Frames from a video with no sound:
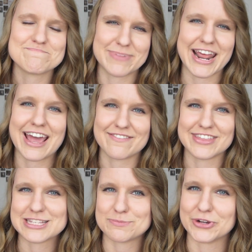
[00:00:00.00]
but I have
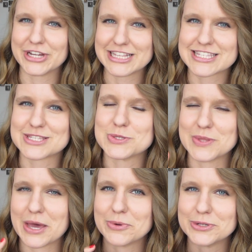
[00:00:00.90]
the experience, so
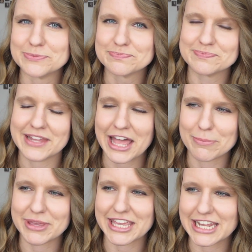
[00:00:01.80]
that will
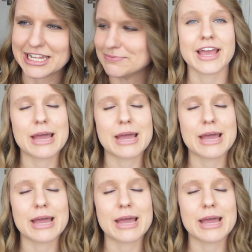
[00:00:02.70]
help me get in.